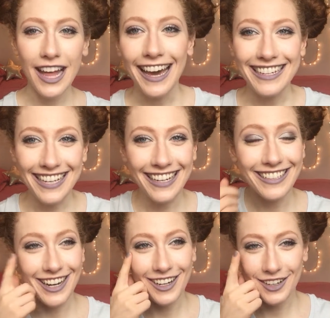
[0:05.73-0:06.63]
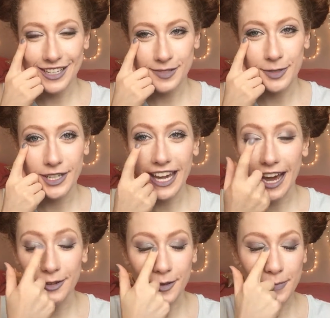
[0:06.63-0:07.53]
I did a dark gray smoky eye
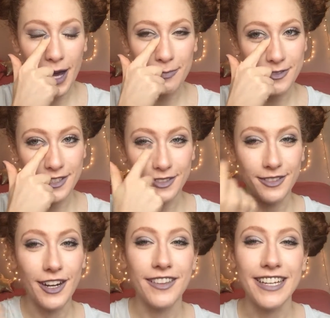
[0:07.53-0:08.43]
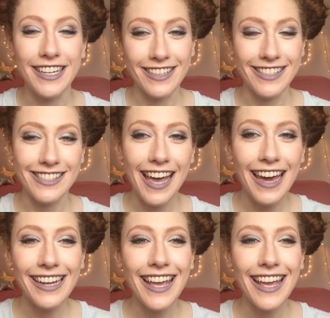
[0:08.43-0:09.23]
with a pop of silver on the inside,